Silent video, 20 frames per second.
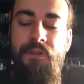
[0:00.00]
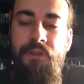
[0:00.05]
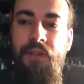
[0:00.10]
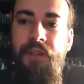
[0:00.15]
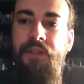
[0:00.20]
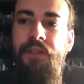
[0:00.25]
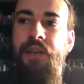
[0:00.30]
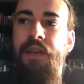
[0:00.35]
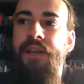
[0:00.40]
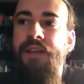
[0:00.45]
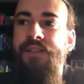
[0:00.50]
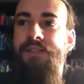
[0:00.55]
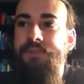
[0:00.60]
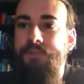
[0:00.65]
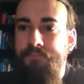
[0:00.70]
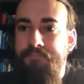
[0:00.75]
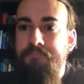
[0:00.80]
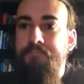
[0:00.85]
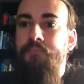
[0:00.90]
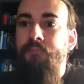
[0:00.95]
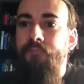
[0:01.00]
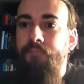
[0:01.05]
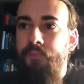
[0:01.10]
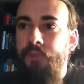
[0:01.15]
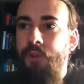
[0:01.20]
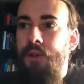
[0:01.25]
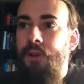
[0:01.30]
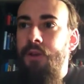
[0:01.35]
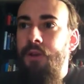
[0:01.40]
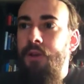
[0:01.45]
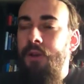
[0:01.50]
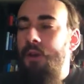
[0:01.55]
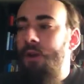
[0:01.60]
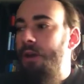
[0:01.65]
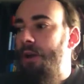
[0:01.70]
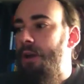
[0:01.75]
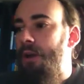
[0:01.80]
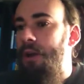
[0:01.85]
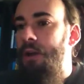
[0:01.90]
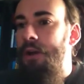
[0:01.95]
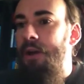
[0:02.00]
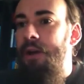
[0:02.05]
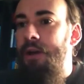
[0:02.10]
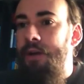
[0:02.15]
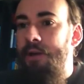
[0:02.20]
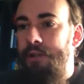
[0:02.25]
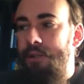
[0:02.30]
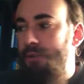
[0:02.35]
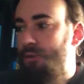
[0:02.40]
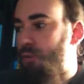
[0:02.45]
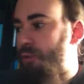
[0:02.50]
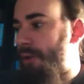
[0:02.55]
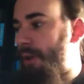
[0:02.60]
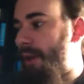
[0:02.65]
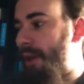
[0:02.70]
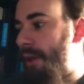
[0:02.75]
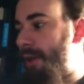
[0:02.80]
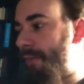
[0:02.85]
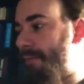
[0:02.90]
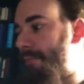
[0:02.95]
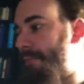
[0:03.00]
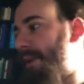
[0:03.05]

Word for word: that yes, it's okay.